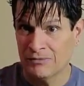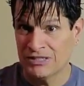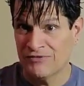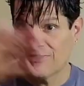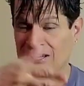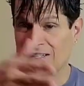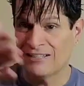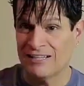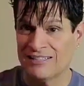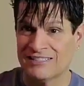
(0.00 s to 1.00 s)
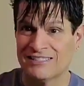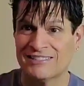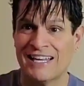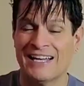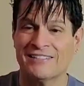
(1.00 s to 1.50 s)
It was a Friday night into
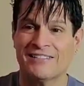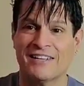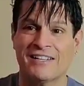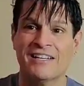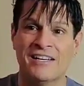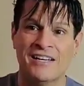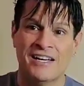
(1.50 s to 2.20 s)
Saturday,